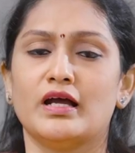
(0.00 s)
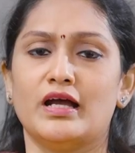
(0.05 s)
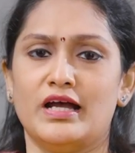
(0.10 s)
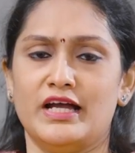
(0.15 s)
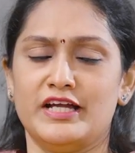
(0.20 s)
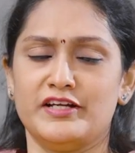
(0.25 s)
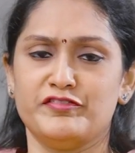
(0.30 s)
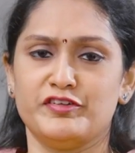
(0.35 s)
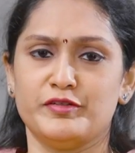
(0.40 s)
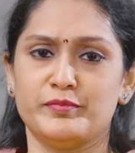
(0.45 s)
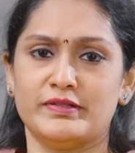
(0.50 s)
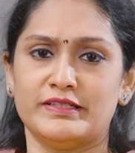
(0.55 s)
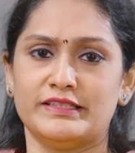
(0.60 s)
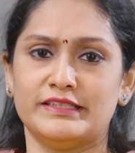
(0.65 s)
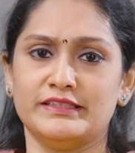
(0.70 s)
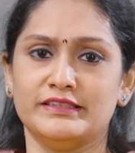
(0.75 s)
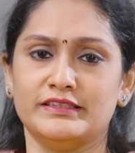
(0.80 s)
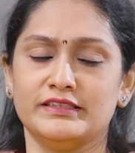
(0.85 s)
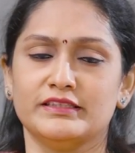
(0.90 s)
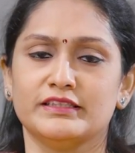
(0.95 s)
Hi
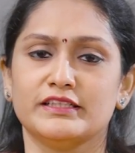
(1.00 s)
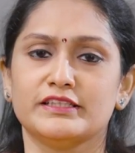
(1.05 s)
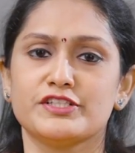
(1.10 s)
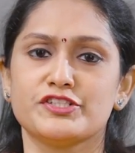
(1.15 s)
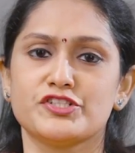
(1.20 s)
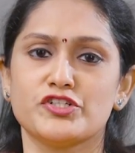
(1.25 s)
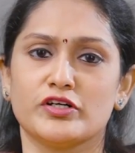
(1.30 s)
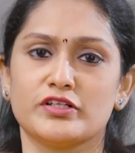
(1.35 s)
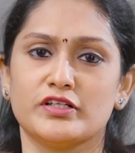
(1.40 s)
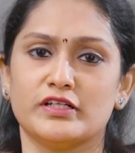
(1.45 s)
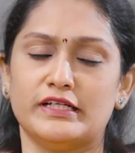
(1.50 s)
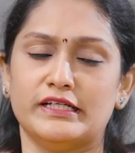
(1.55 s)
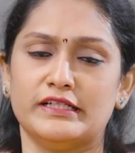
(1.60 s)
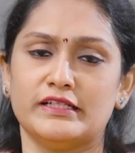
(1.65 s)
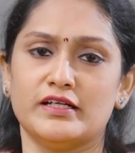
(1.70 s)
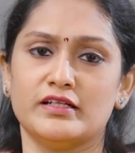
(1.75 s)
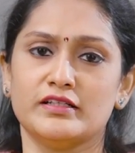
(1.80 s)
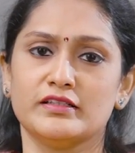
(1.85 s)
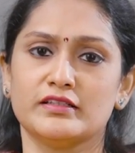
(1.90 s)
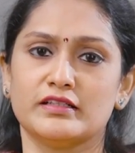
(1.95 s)
everybody, this is Dr.
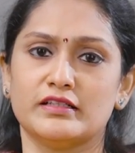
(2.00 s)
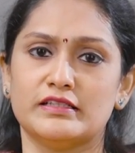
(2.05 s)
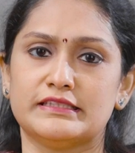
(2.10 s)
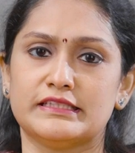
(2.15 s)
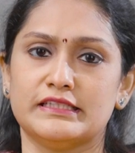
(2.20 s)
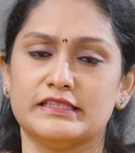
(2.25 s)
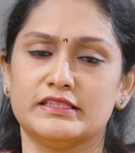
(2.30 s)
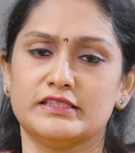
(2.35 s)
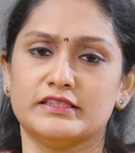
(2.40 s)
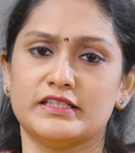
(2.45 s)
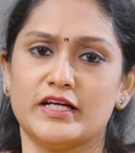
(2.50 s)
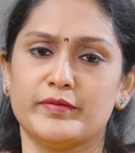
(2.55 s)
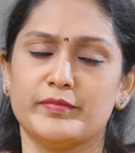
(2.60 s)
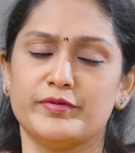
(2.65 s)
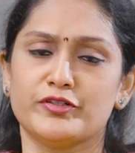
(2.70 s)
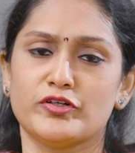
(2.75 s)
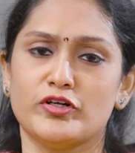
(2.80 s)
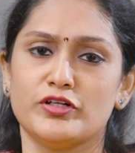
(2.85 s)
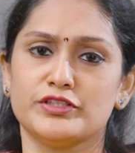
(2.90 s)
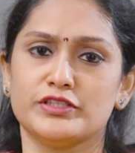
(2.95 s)
Rina, consultant
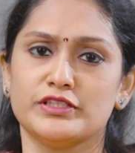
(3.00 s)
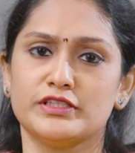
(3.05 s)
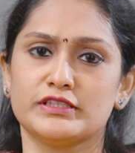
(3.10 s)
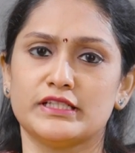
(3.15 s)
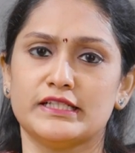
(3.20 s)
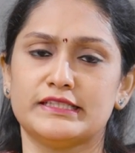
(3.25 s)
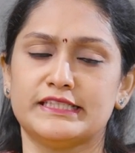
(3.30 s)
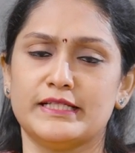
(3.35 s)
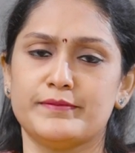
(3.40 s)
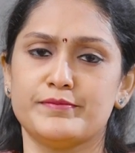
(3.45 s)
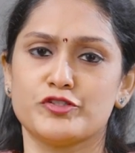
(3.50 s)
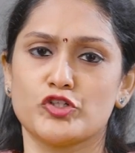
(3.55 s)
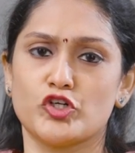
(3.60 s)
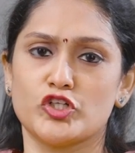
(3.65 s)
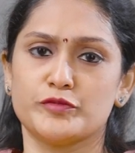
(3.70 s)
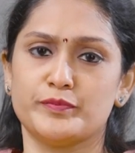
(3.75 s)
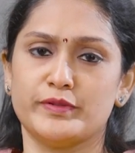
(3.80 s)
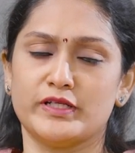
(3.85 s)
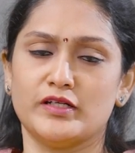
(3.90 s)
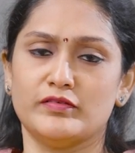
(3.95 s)
diabetologist at SIMS
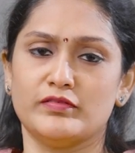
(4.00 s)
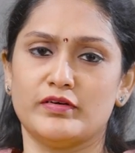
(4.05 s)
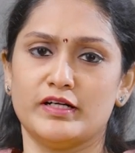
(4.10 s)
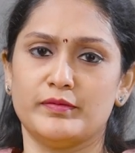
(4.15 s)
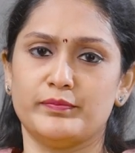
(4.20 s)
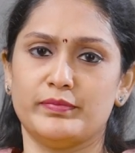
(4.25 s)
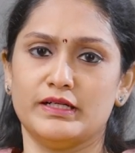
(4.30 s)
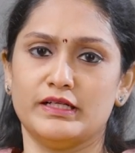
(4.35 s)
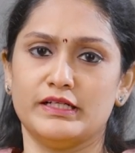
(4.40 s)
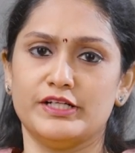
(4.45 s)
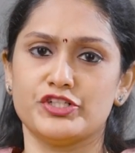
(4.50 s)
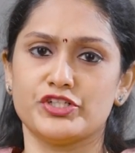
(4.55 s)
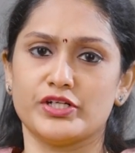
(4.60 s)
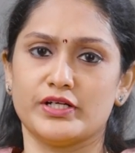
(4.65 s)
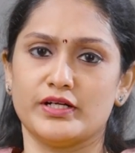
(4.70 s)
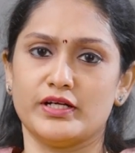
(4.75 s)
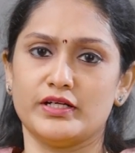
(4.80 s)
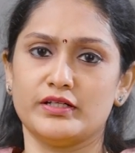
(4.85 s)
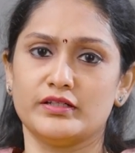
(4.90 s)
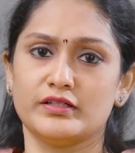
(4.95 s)
Hospital, Vadapalani,
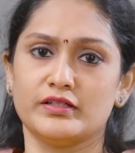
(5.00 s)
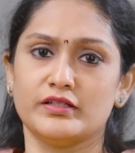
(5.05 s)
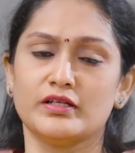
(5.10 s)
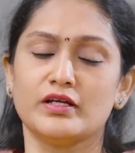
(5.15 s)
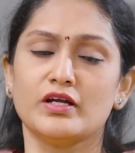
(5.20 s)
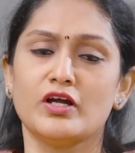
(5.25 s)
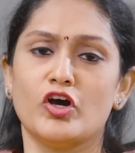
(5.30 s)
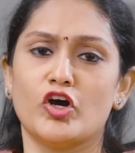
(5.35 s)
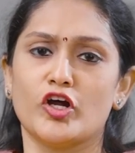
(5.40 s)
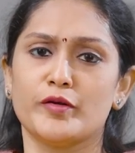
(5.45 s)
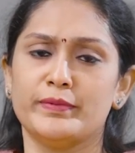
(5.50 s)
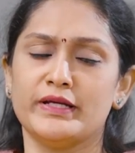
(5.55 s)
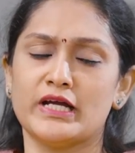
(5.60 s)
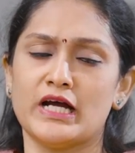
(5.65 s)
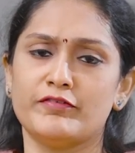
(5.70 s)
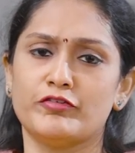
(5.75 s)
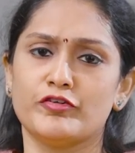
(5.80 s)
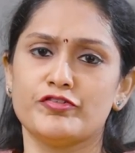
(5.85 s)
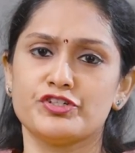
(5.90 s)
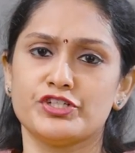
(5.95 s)
Chennai. On
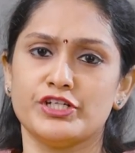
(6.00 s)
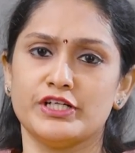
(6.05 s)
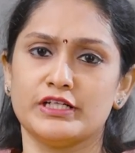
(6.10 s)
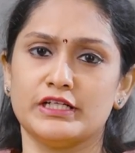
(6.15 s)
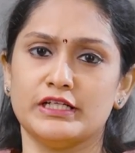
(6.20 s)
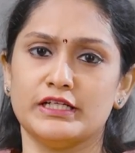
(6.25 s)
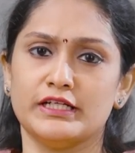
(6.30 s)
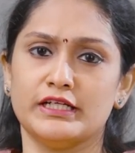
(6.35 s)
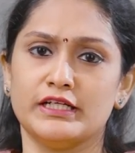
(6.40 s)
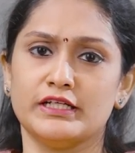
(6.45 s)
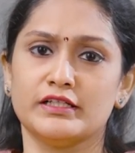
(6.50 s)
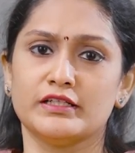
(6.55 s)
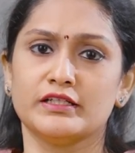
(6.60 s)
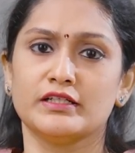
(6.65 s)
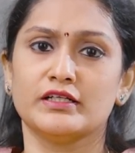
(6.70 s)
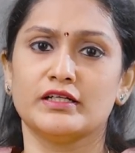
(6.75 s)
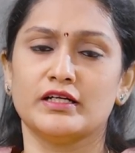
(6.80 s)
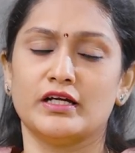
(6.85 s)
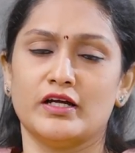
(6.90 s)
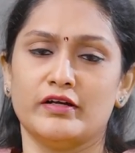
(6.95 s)
behalf of She Clinic,
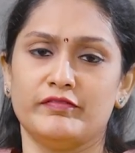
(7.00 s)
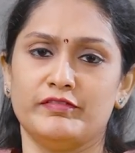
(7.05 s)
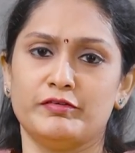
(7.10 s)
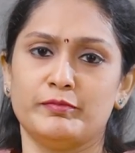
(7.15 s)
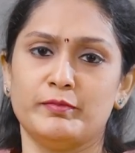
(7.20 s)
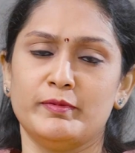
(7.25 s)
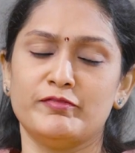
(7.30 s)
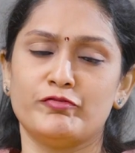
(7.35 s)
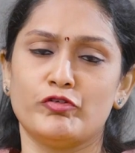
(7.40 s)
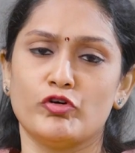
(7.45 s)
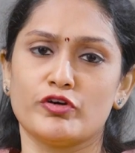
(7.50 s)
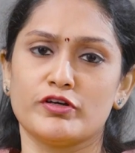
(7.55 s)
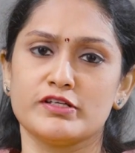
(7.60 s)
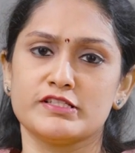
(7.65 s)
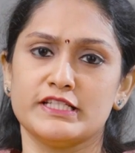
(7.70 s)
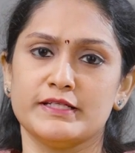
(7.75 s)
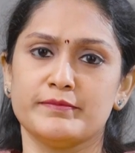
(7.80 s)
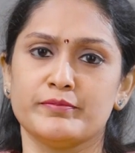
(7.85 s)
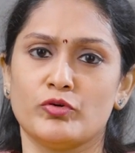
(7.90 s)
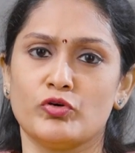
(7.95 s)
we will be
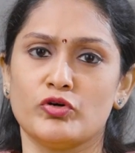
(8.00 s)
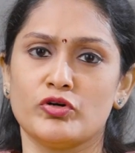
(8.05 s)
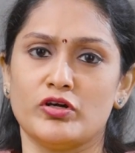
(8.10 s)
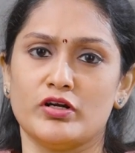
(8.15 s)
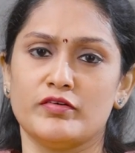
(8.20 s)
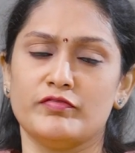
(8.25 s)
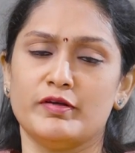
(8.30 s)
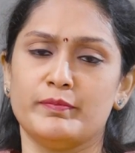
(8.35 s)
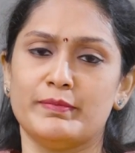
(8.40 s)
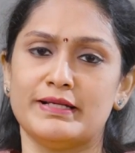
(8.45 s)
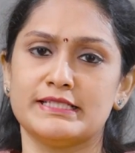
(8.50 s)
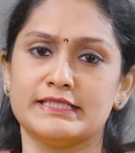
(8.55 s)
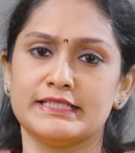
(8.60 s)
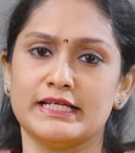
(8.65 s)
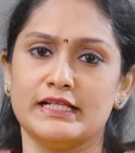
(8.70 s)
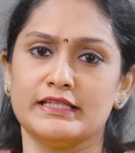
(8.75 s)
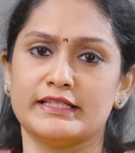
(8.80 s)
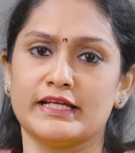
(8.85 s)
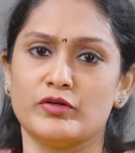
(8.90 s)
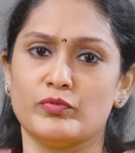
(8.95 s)
focusing more on women's
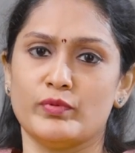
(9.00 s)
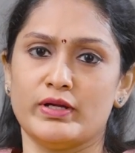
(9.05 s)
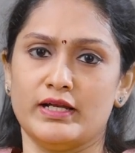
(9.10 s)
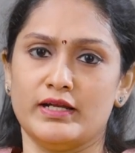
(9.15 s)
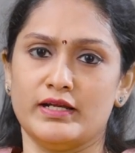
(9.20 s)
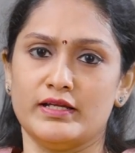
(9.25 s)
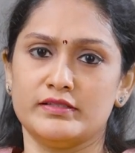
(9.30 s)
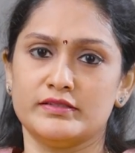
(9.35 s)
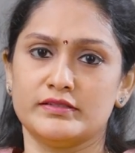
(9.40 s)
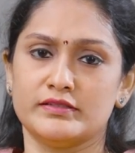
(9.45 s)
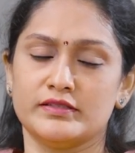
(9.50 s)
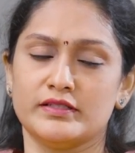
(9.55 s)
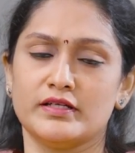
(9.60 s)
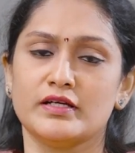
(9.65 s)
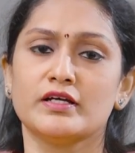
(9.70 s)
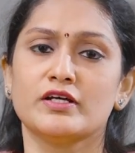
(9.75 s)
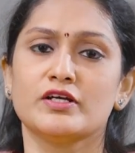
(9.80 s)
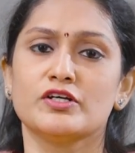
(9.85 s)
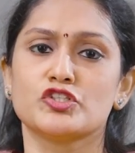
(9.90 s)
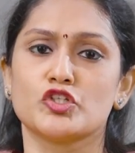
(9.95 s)
health and wellness.
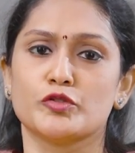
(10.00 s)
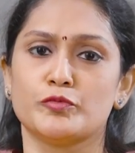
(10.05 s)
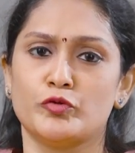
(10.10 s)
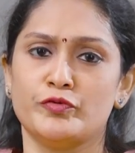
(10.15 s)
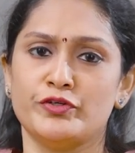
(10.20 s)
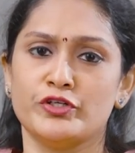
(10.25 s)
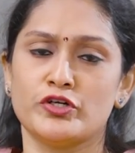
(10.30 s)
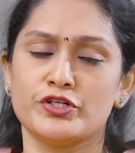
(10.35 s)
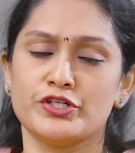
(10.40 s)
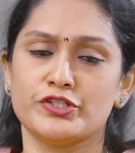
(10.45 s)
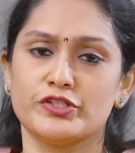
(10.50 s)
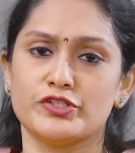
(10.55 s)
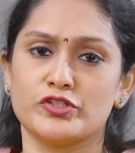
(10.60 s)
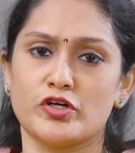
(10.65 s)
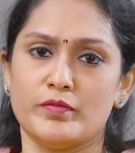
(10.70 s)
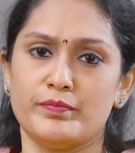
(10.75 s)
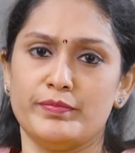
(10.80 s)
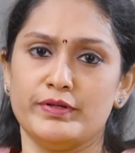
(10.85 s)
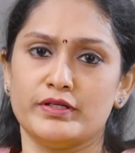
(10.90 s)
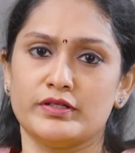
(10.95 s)
So moving on to the
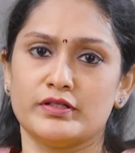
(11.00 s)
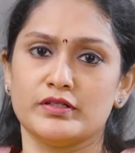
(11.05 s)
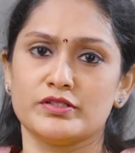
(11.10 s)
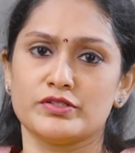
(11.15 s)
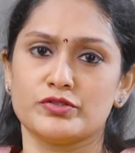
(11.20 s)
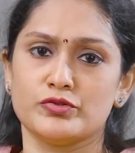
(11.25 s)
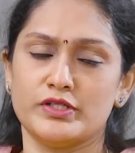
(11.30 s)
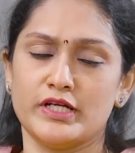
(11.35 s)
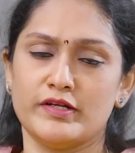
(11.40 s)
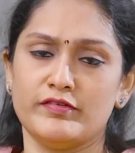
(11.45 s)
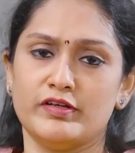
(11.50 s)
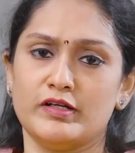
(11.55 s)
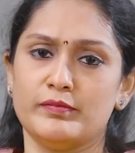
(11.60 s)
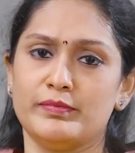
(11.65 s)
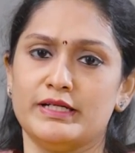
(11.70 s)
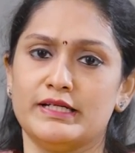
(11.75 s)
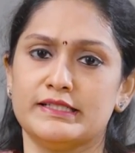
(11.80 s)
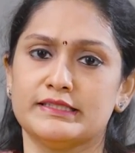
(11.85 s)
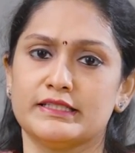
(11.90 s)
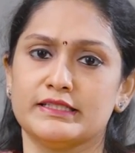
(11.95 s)
topic, today we will
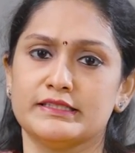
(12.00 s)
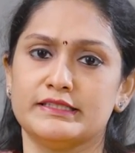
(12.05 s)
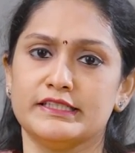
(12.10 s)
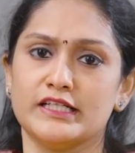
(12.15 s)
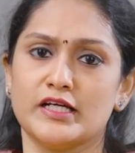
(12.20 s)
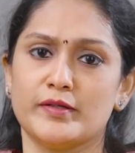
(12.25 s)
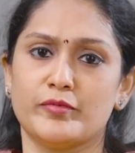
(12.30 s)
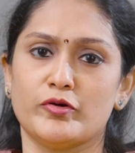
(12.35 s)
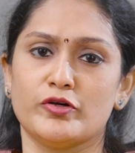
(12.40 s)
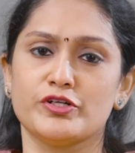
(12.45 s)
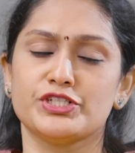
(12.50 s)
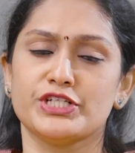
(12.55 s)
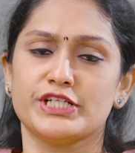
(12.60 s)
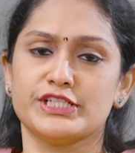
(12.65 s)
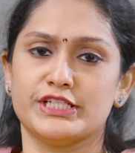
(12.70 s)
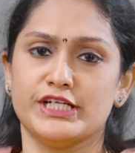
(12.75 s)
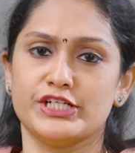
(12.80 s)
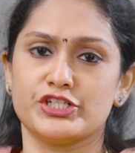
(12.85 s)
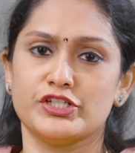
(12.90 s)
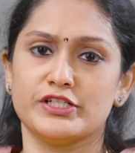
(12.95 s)
be discussing about
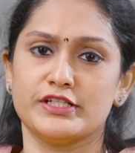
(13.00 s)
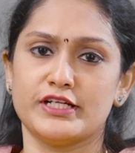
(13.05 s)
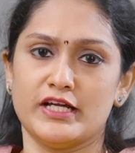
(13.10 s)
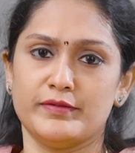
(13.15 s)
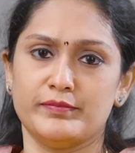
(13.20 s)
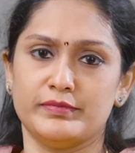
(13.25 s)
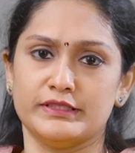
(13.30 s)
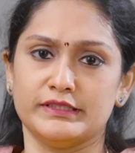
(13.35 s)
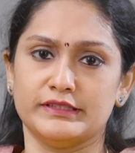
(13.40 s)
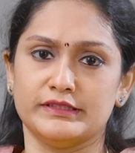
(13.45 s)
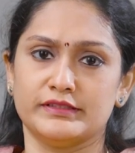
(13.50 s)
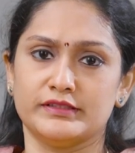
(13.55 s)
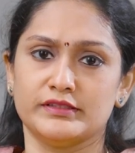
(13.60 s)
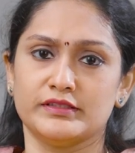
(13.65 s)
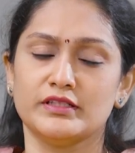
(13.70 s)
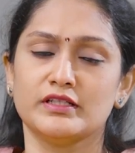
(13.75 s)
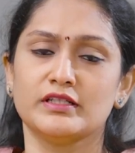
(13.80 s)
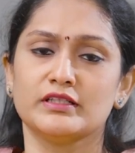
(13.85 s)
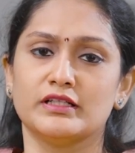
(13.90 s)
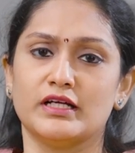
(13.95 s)
gestational diabetes,
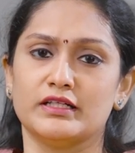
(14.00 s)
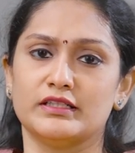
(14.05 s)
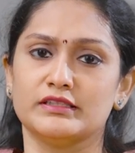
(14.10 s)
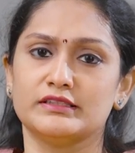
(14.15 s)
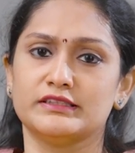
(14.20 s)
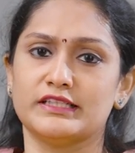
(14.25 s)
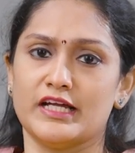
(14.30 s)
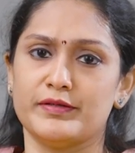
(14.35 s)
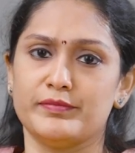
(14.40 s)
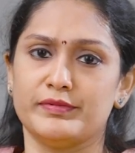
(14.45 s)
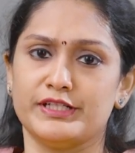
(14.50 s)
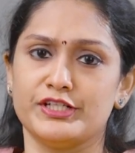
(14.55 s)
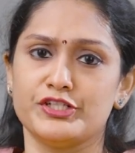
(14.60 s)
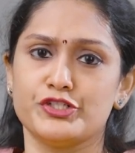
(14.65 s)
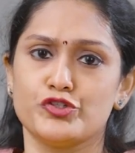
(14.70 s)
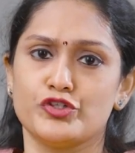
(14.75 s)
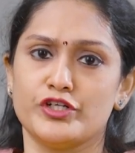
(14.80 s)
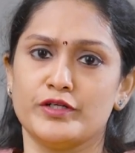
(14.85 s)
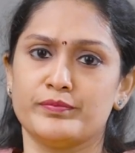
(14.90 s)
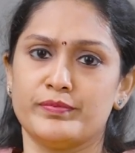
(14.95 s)
that is diabetes
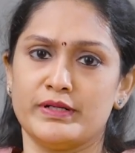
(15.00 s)
during